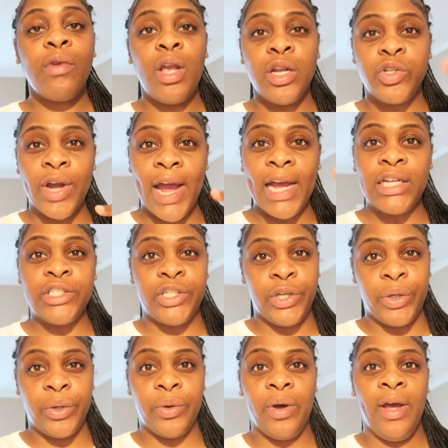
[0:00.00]
Trying
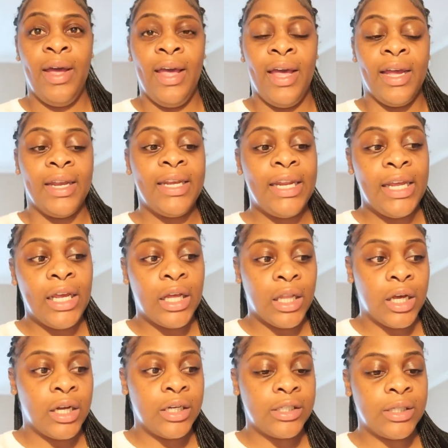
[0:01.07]
to
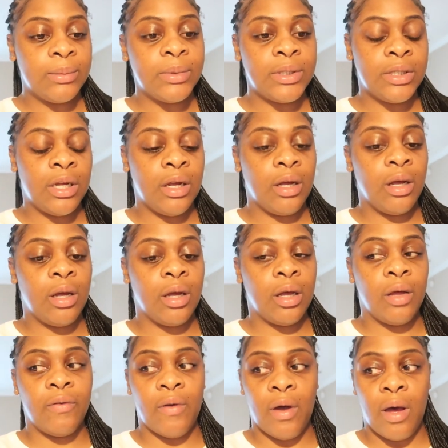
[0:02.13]
declutter some
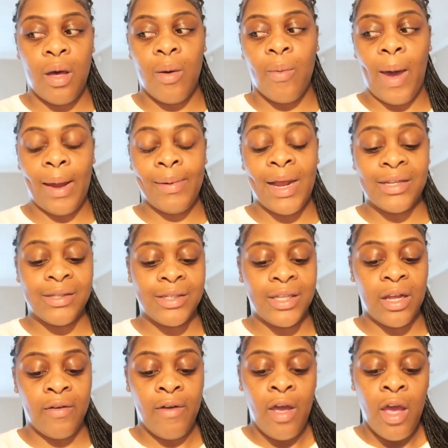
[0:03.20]
stuff, uh, wipe down some
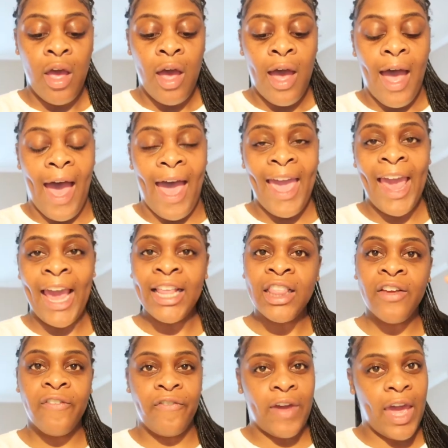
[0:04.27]
stuff. I hate
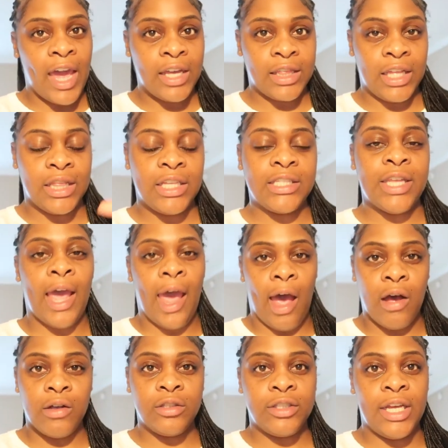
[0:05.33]
the fact that this
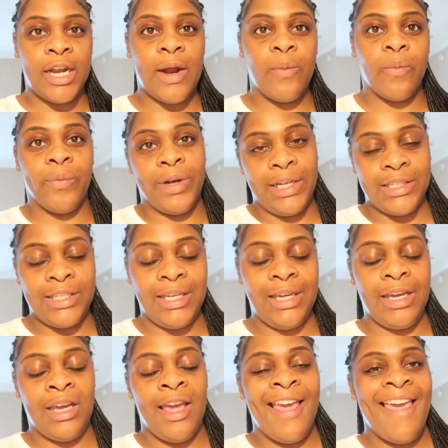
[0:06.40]
house that I'm
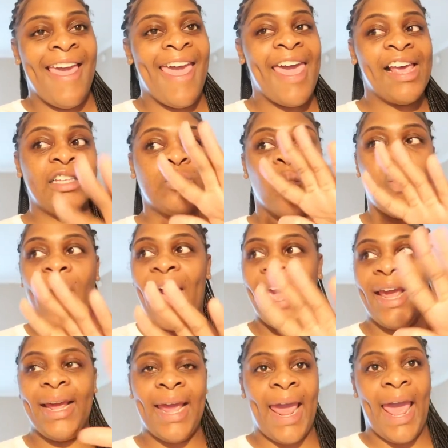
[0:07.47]
renting has
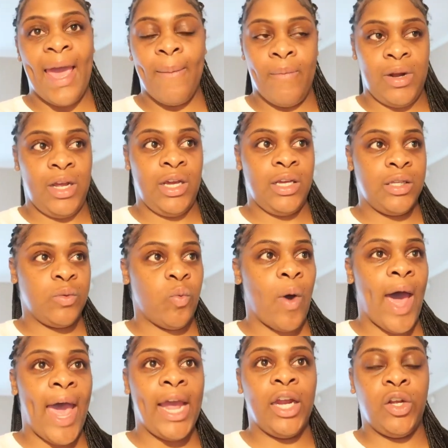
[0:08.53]
white cabinets,
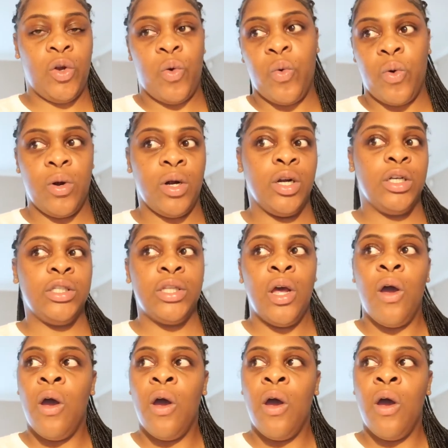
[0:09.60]
white doors,